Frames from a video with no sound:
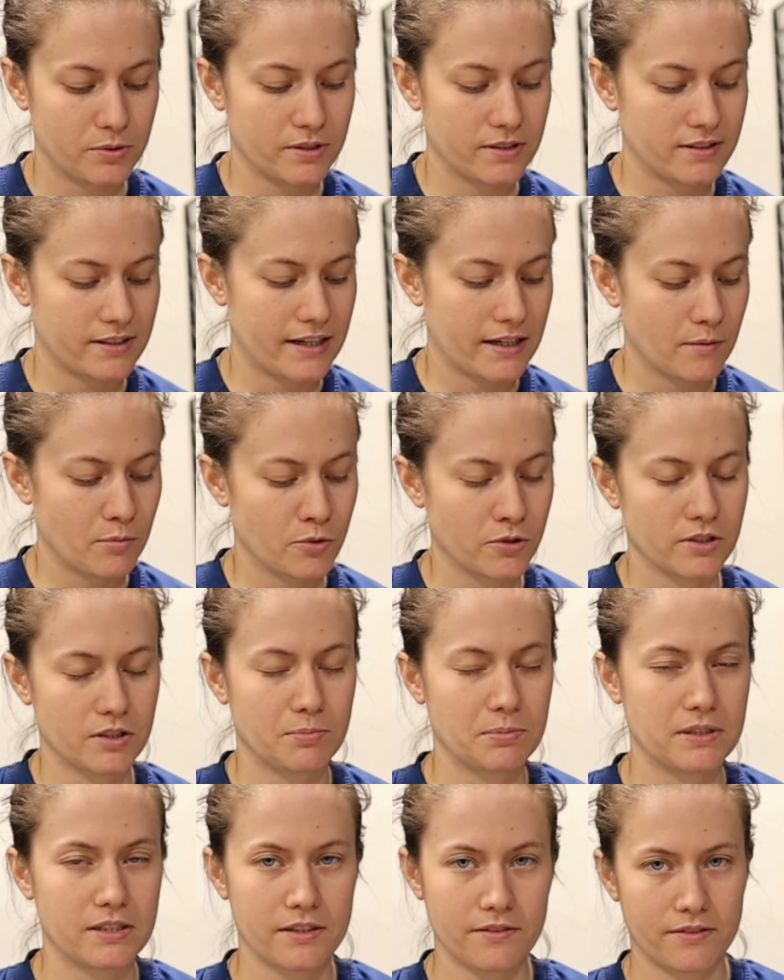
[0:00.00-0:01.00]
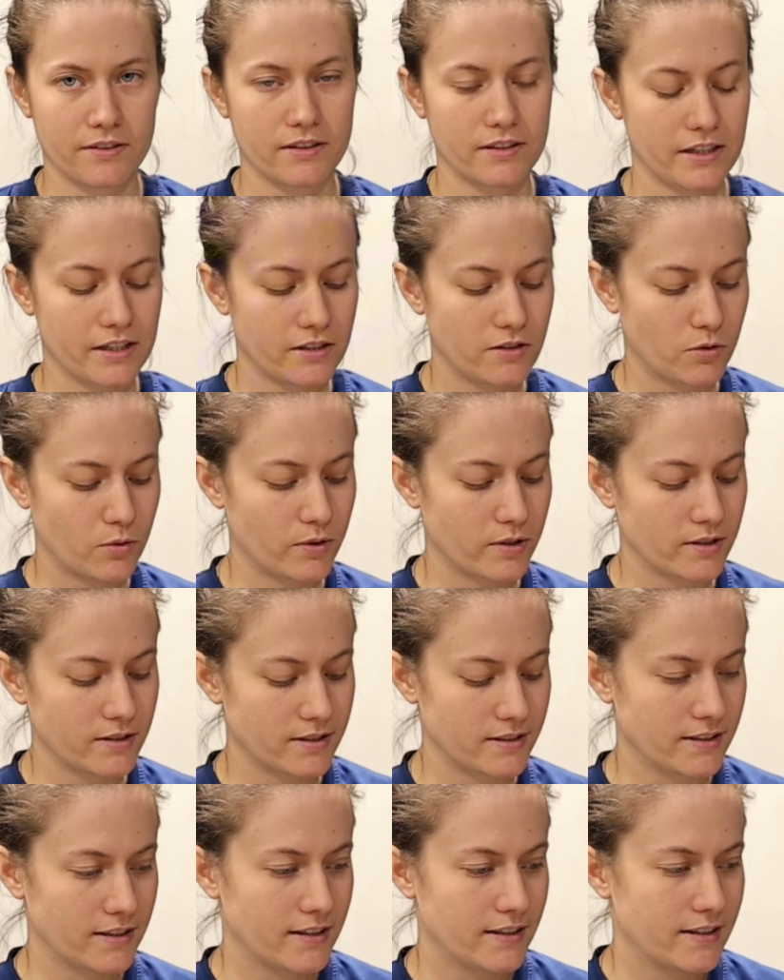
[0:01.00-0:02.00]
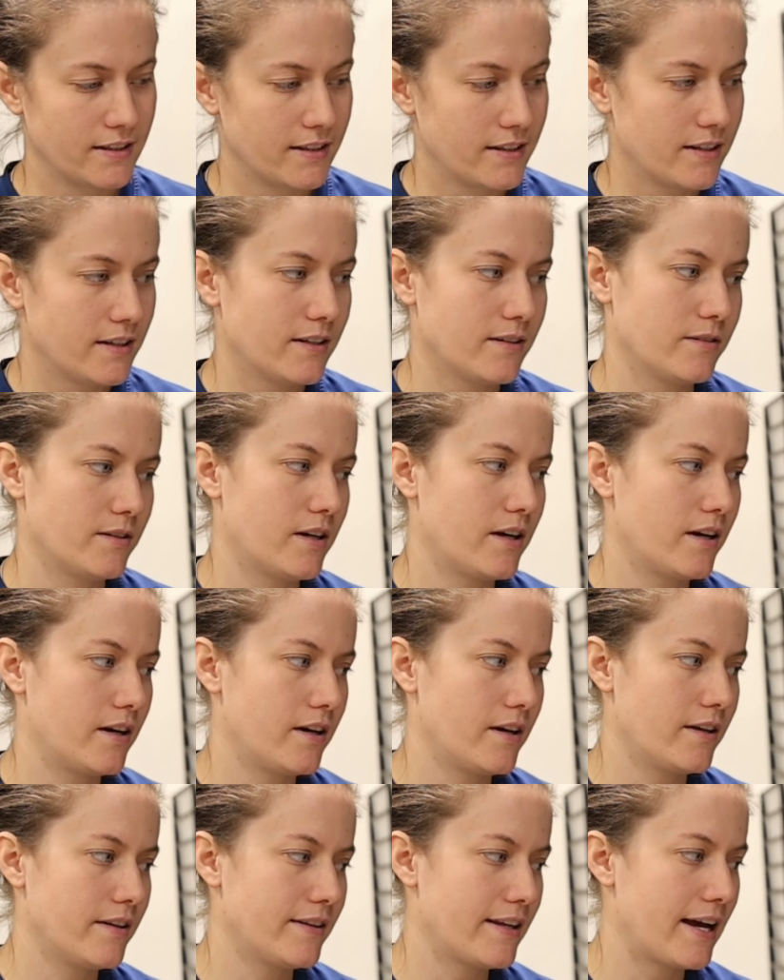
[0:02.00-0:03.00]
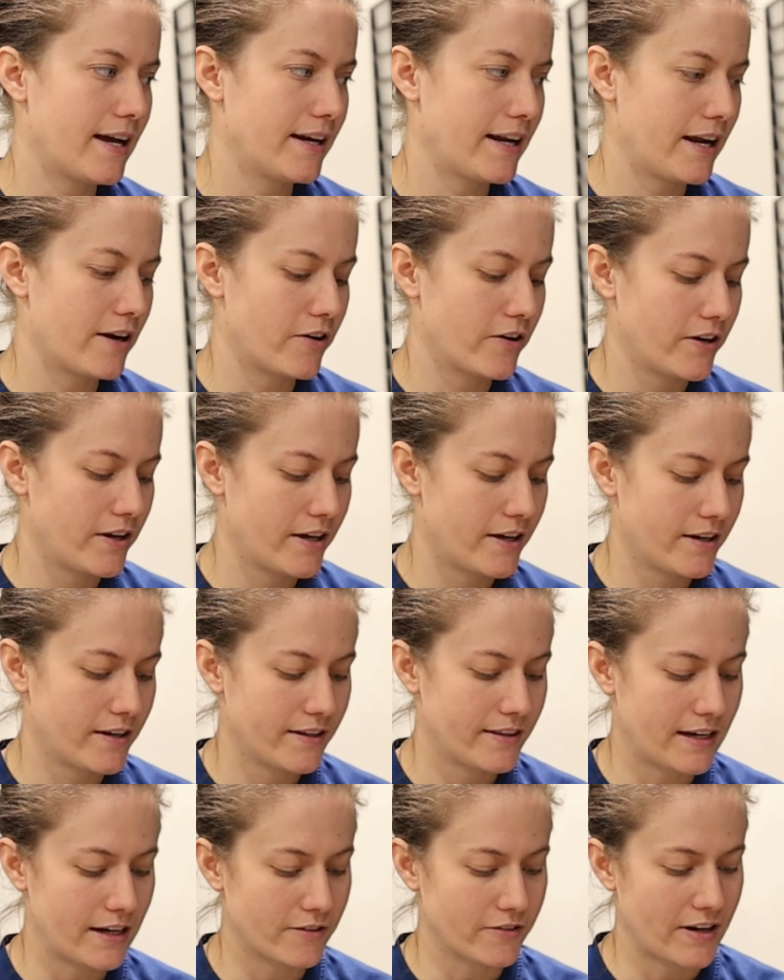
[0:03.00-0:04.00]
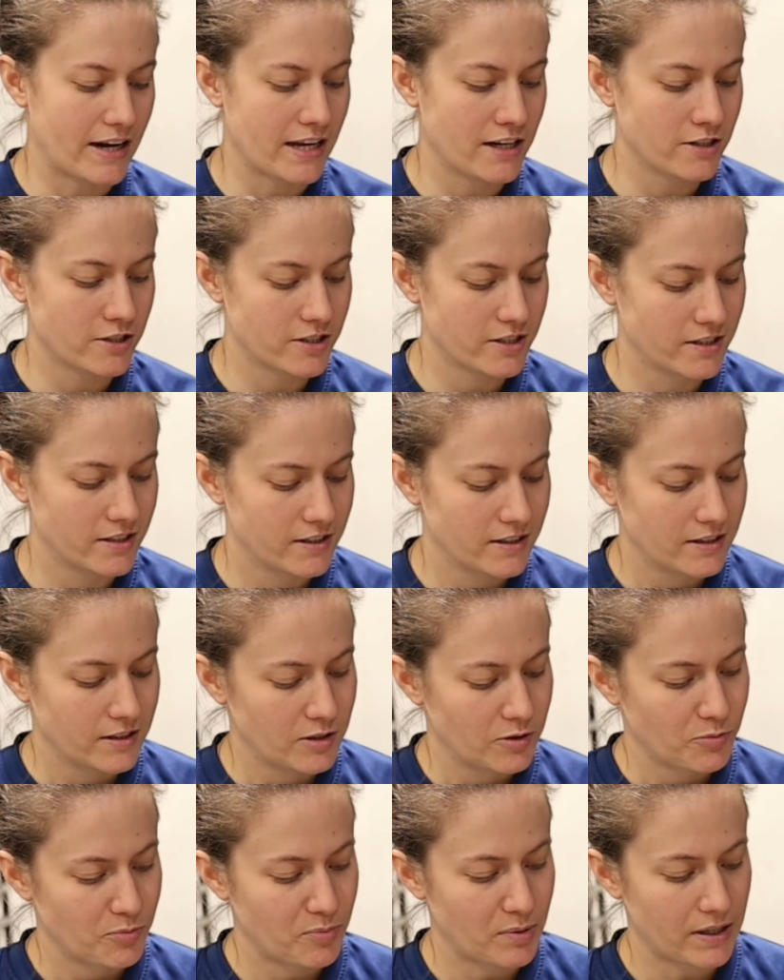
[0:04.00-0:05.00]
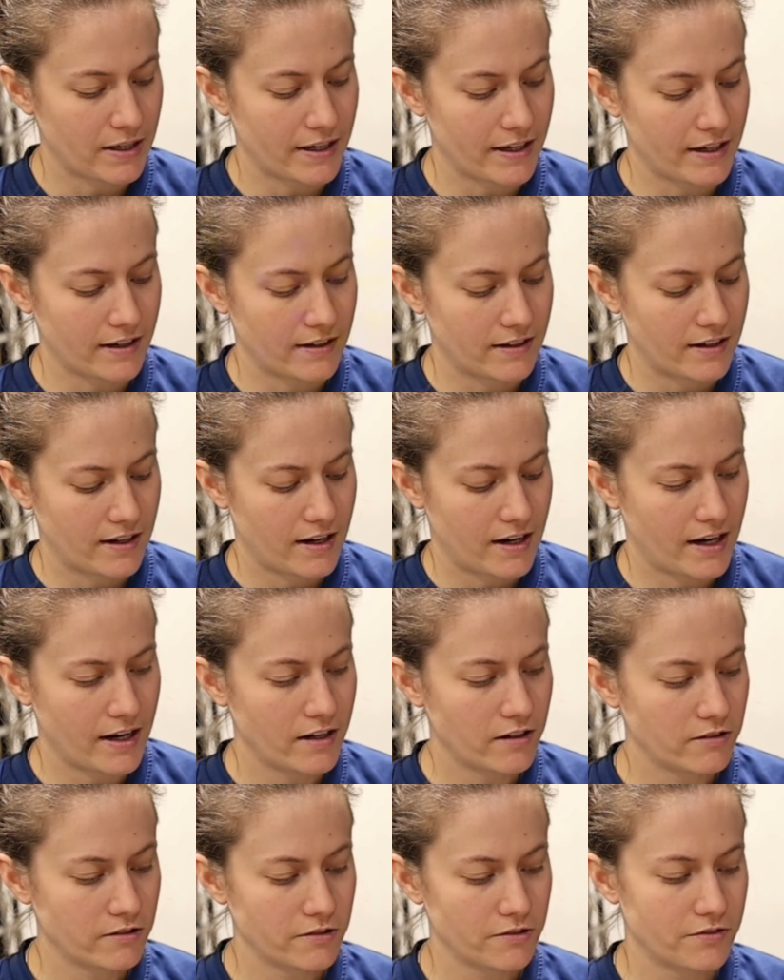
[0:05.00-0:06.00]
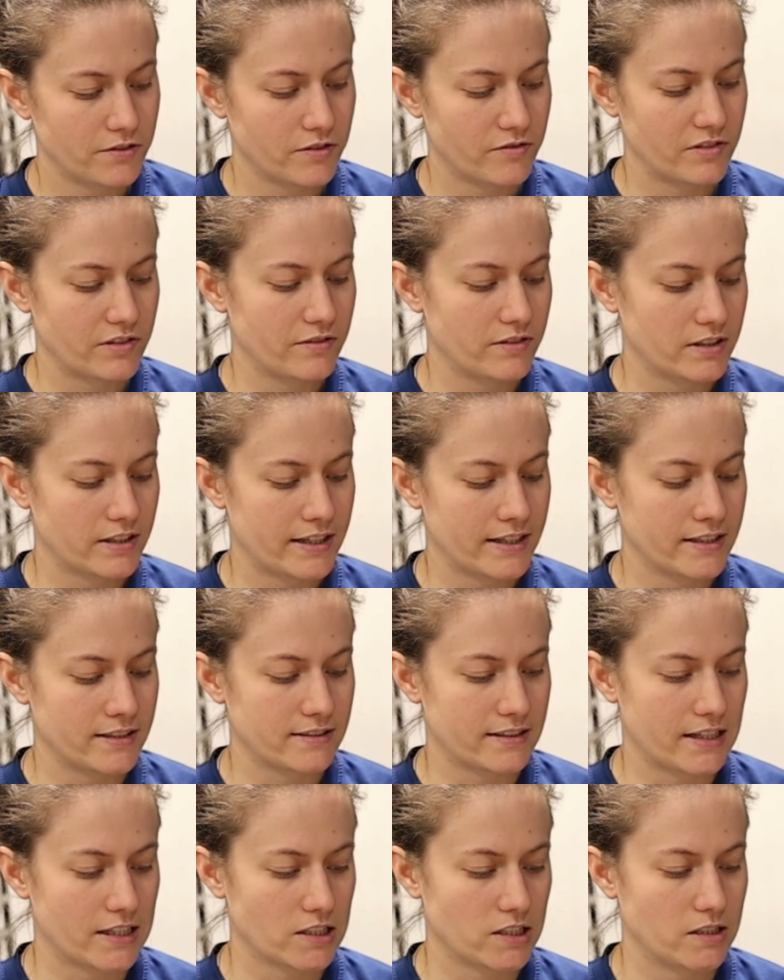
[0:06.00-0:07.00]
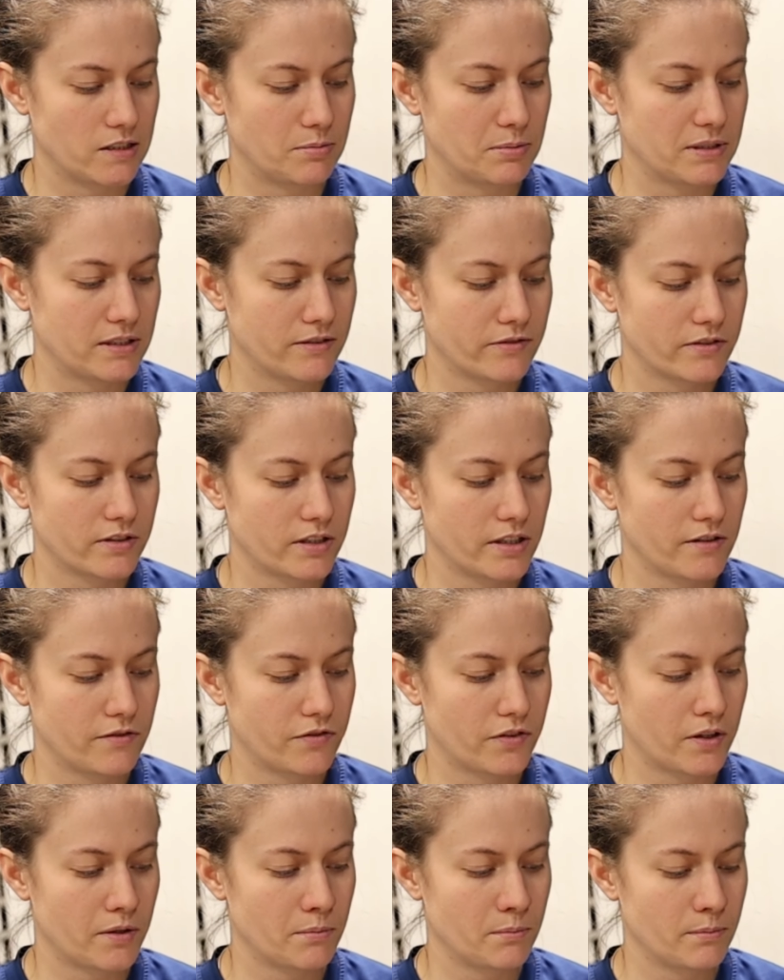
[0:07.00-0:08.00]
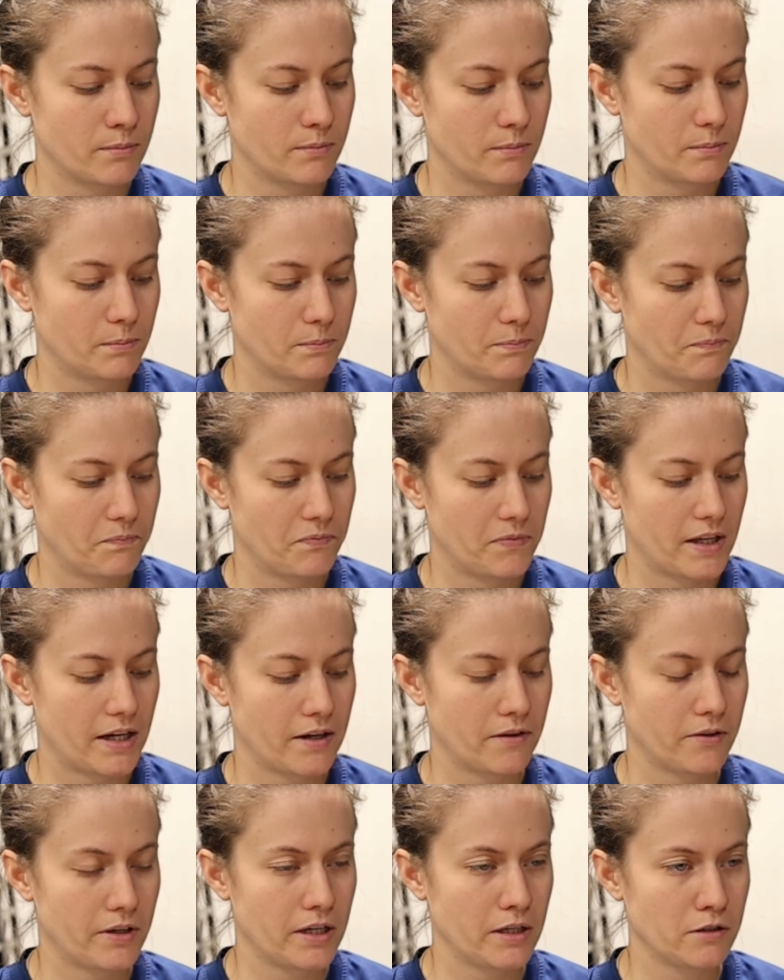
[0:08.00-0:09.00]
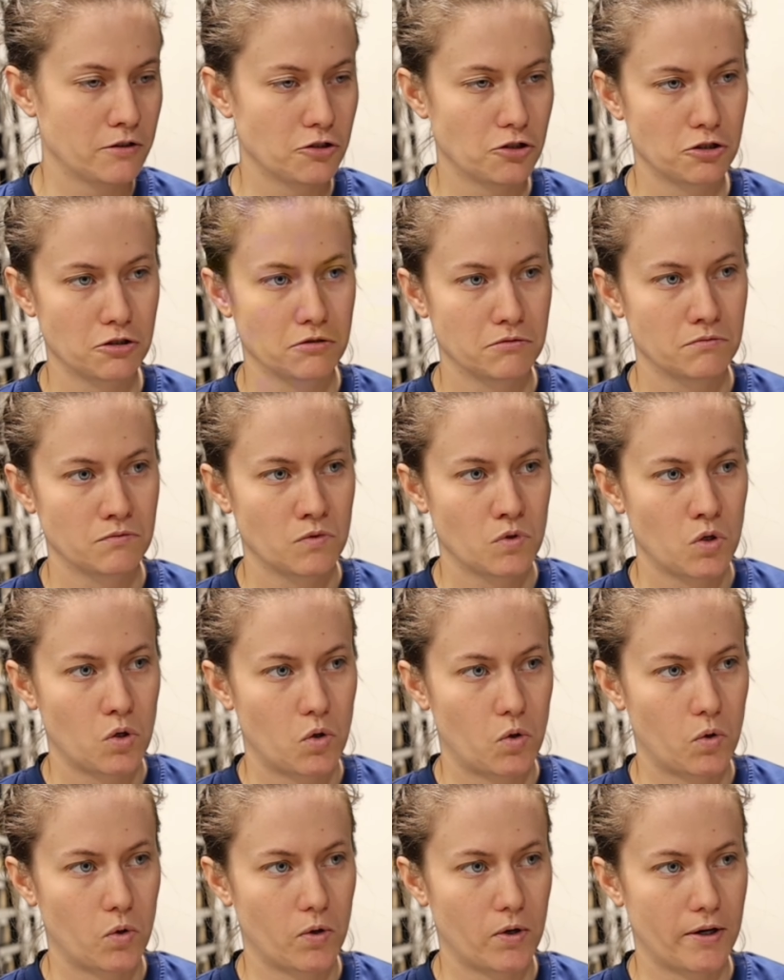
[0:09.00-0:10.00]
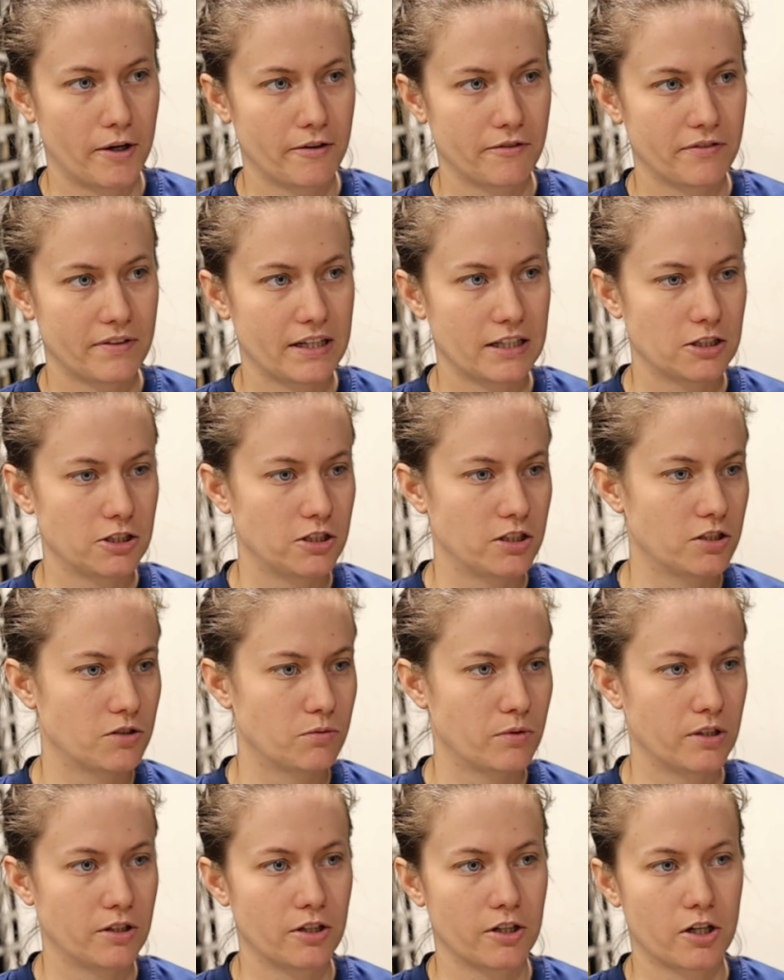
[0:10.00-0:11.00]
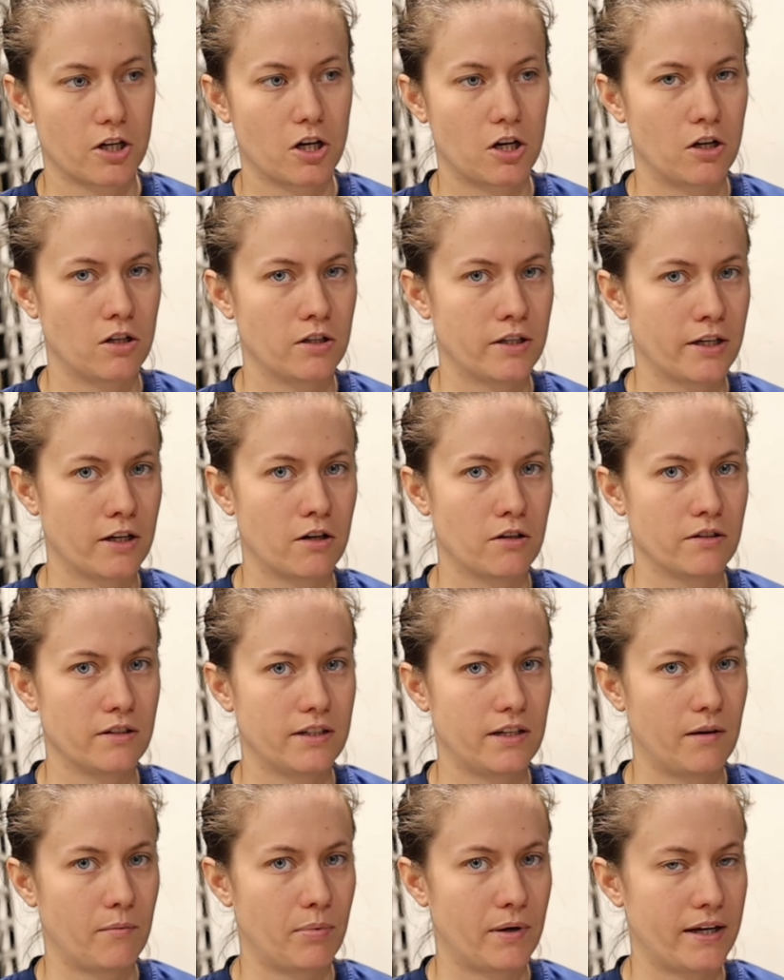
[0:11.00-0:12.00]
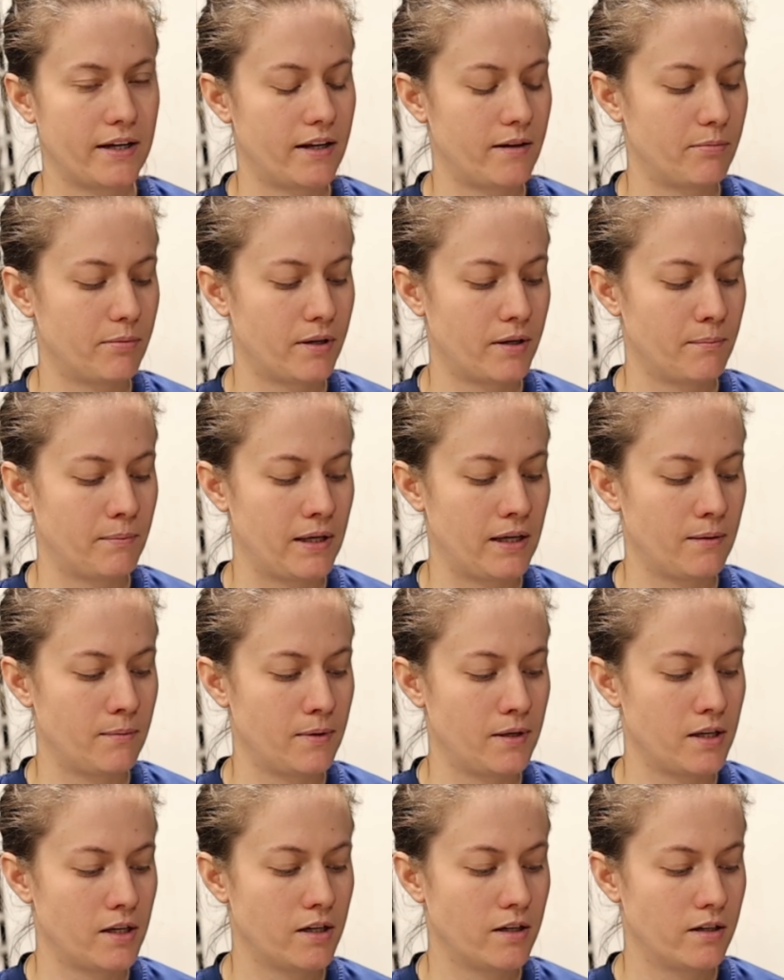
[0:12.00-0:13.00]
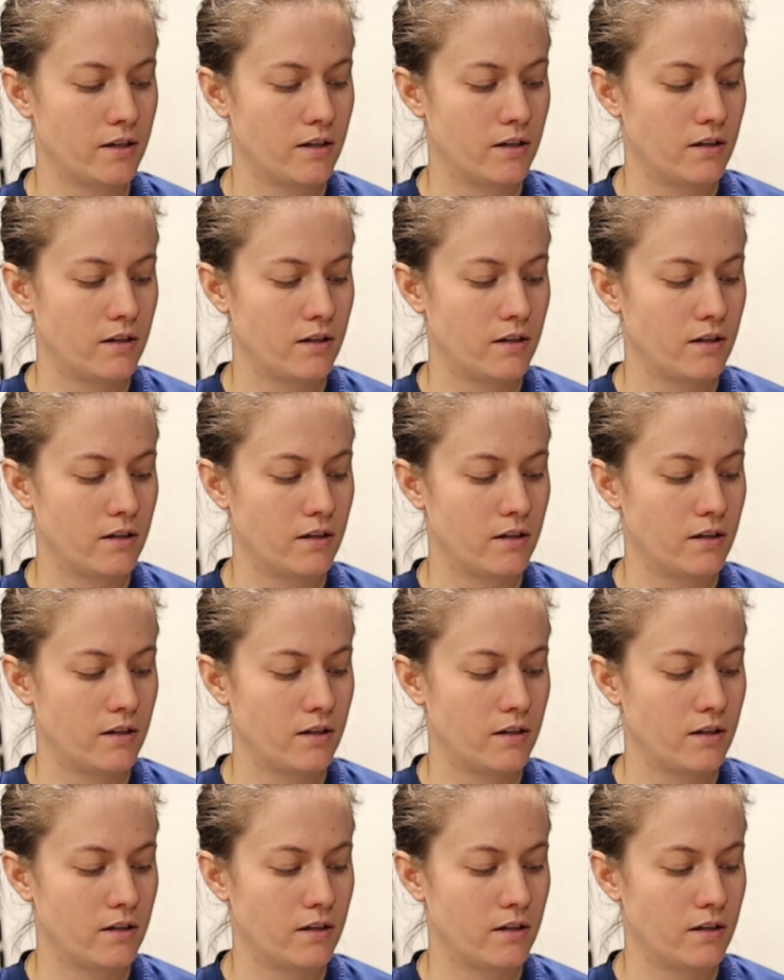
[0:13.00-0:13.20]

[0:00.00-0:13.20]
was like more specifically towards that area, that range. But I don't know if the Vivid line is actually specifically from that range, or if that's just what they're calling all the Depi maybe.